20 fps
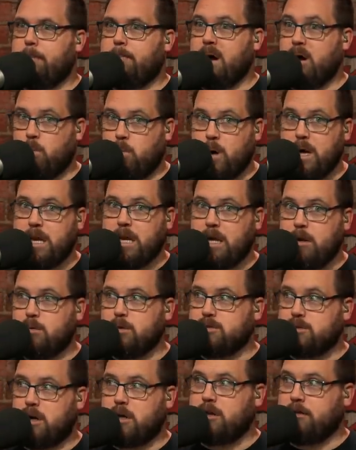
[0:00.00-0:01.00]
but when he
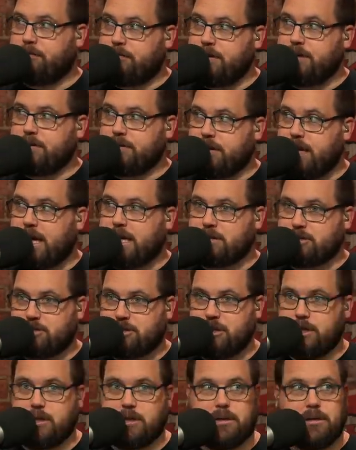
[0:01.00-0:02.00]
was on the field
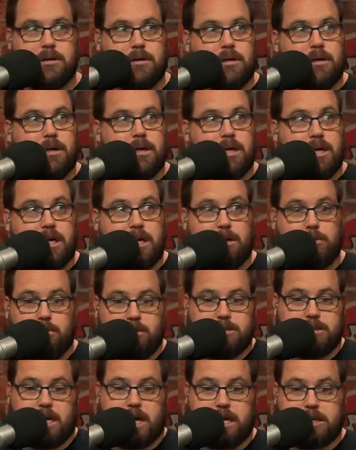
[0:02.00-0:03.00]
last year, he
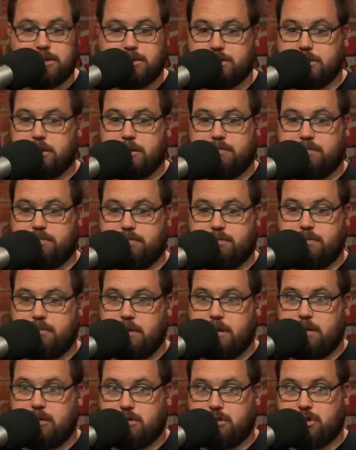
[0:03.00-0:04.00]
was actually
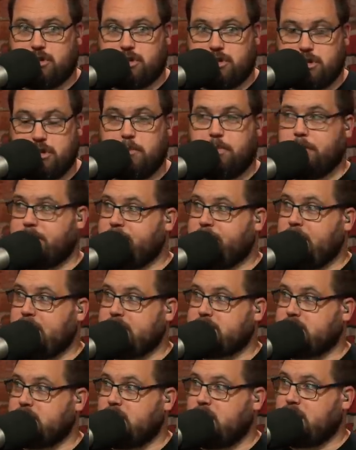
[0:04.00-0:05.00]
super
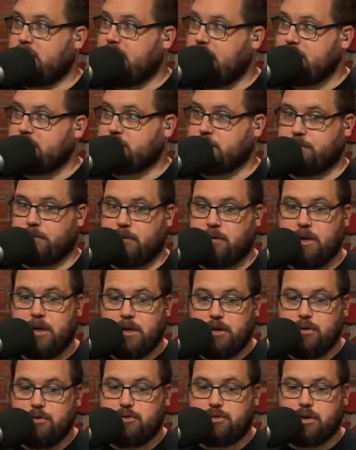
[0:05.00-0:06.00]
fast and uncatchable.
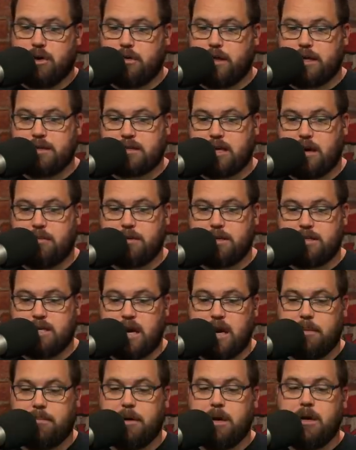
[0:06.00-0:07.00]
You saw that time and
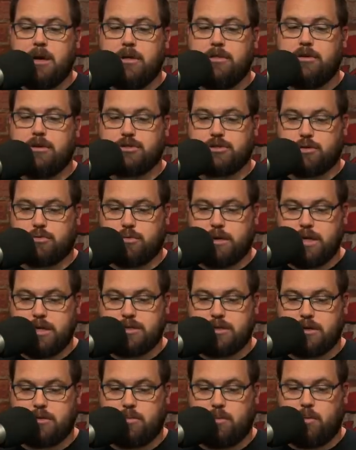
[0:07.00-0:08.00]
time. There's a
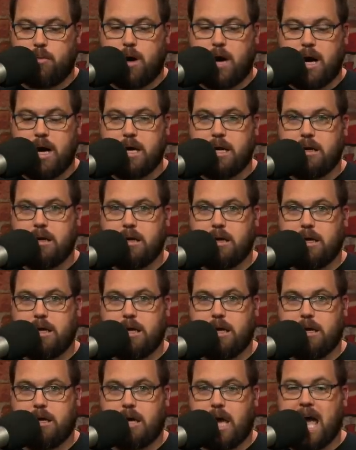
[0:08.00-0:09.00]
reason why
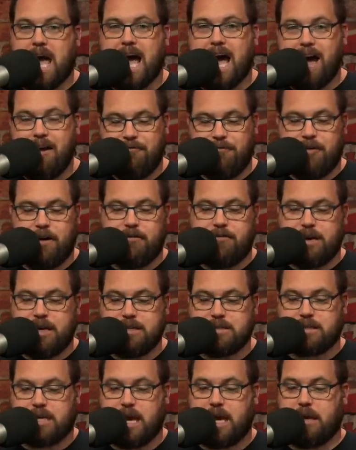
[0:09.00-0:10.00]
half of
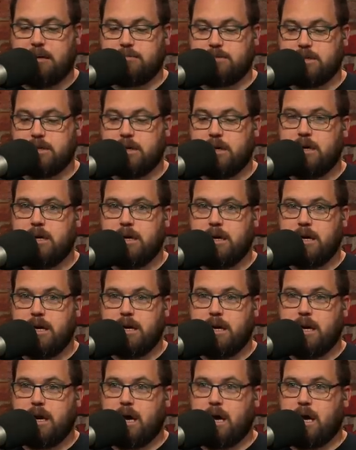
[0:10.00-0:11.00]
his games,
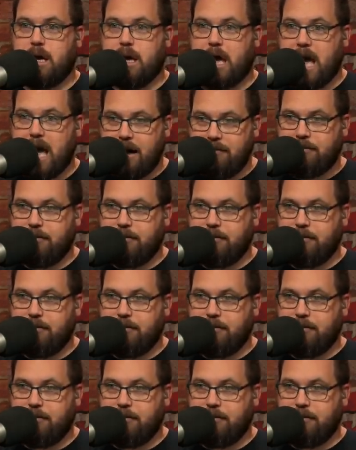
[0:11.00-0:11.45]
8